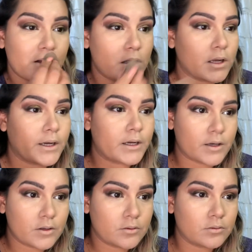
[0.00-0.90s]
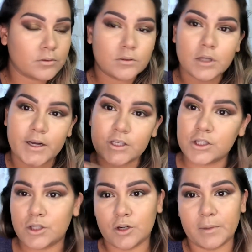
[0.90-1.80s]
Like, I
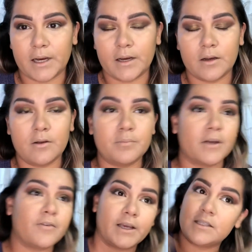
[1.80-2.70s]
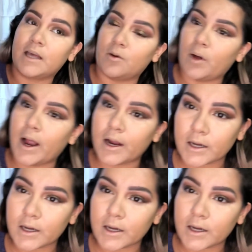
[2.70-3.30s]
just threw my face out of whack.